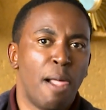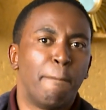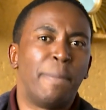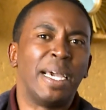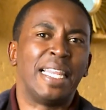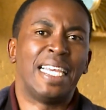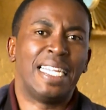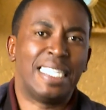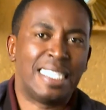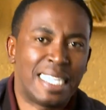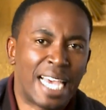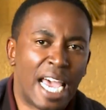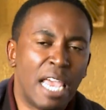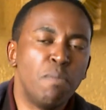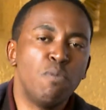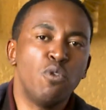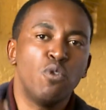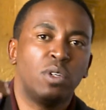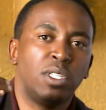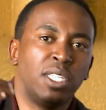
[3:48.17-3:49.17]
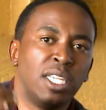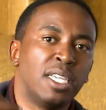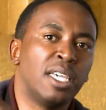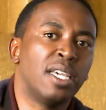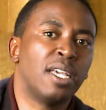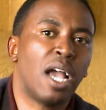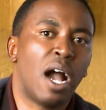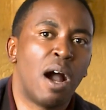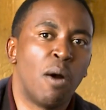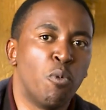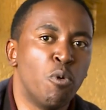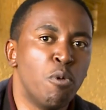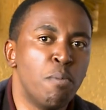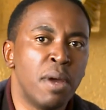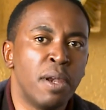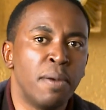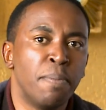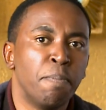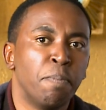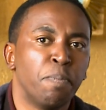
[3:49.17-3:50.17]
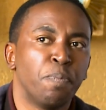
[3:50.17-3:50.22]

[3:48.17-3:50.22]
by the time you're taking a woman